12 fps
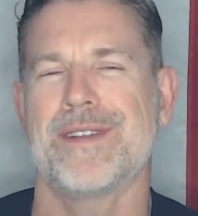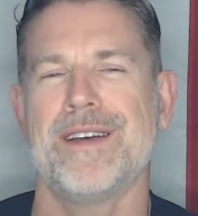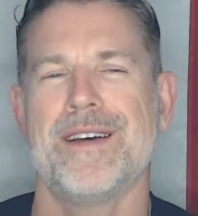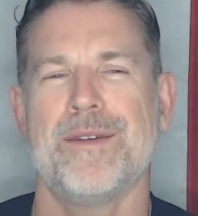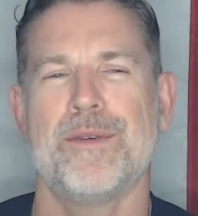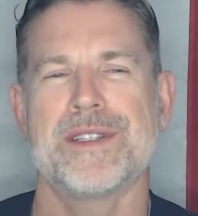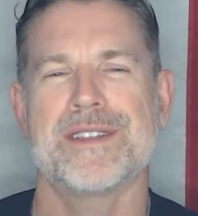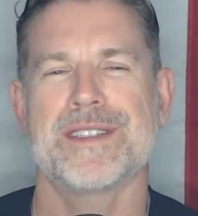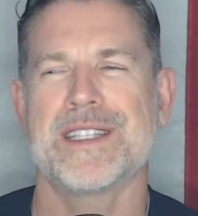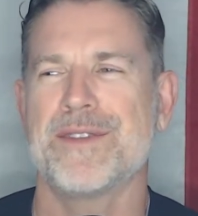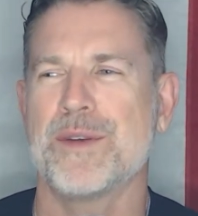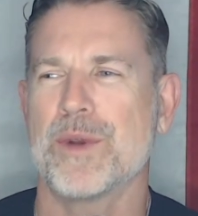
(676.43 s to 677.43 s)
What's on
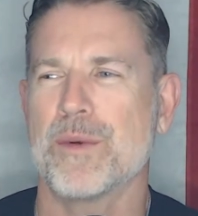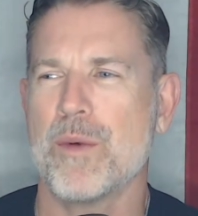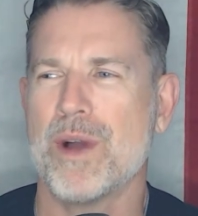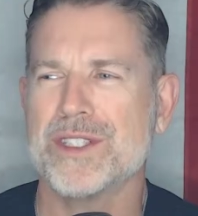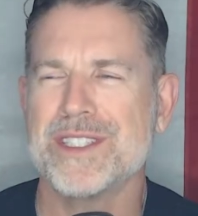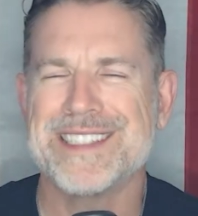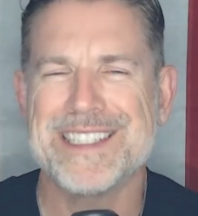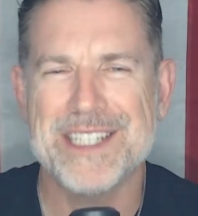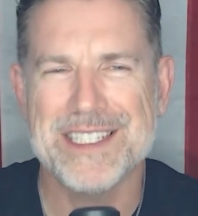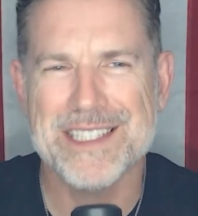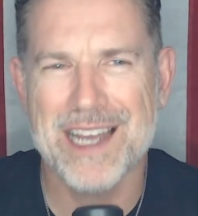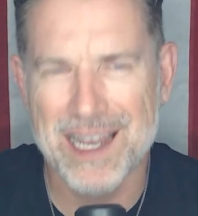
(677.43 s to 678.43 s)
TV? What are we watching?
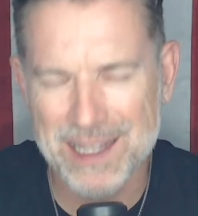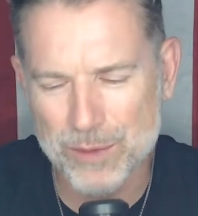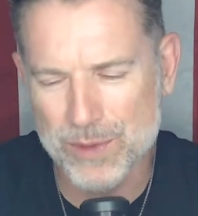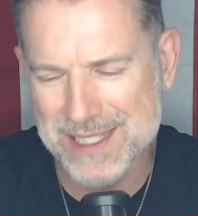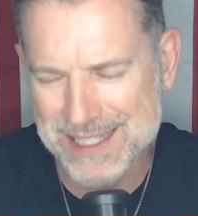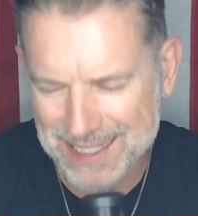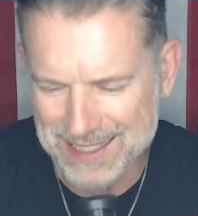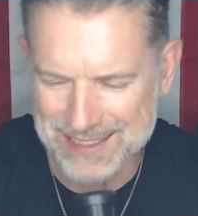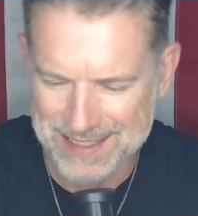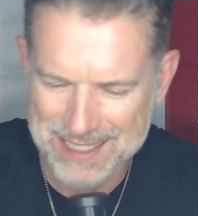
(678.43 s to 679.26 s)
TJ's Hollywood Seconds.